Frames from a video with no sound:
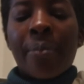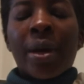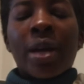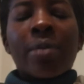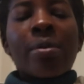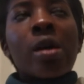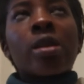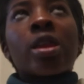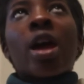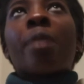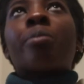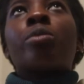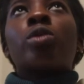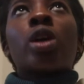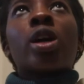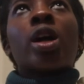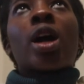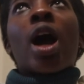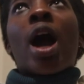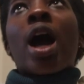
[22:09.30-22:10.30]
Big Mouth,
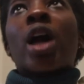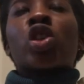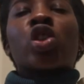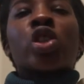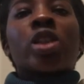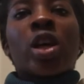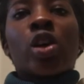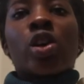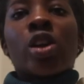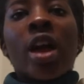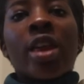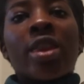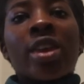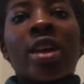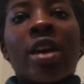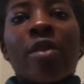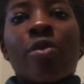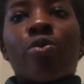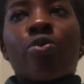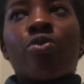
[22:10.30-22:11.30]
I'm actually tired. I
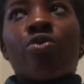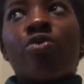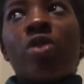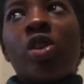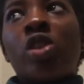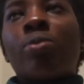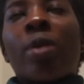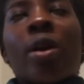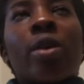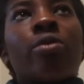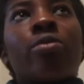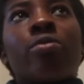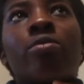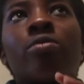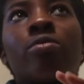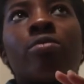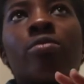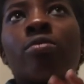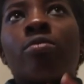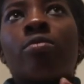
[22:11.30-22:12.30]
think I've reached my
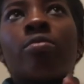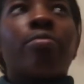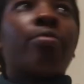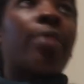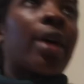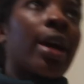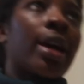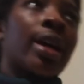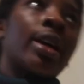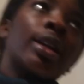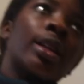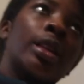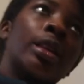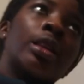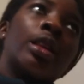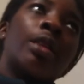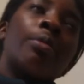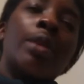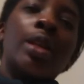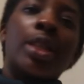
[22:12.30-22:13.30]
my
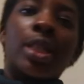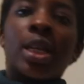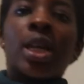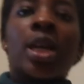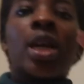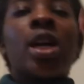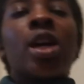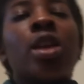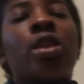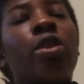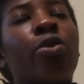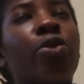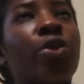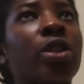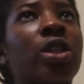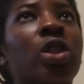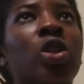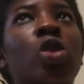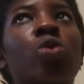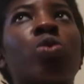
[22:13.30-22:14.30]
limit. The
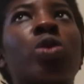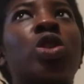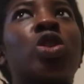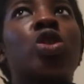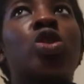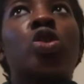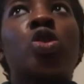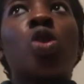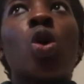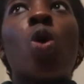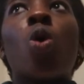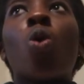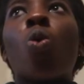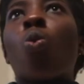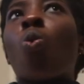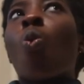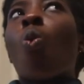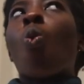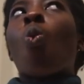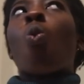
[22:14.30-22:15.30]
first season was
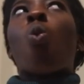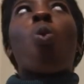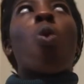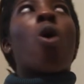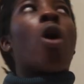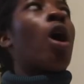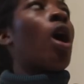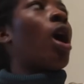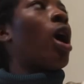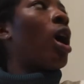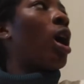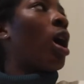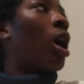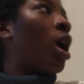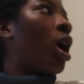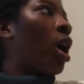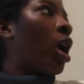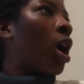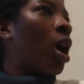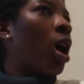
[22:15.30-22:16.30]
so
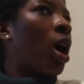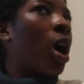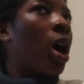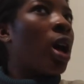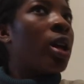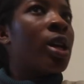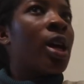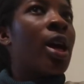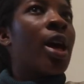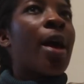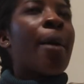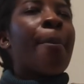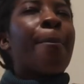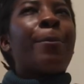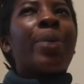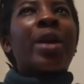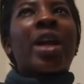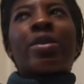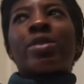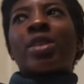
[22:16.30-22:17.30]
what?
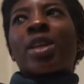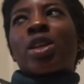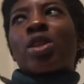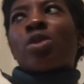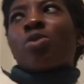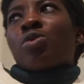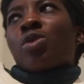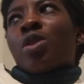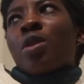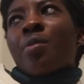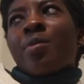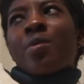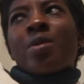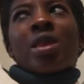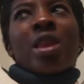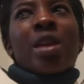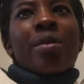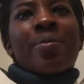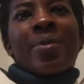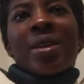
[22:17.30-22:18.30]
But I was like,
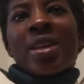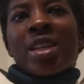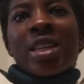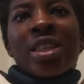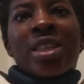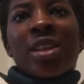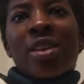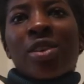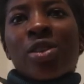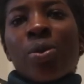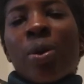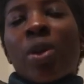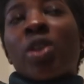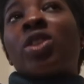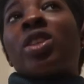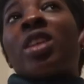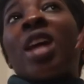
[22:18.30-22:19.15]
let me continue to watch.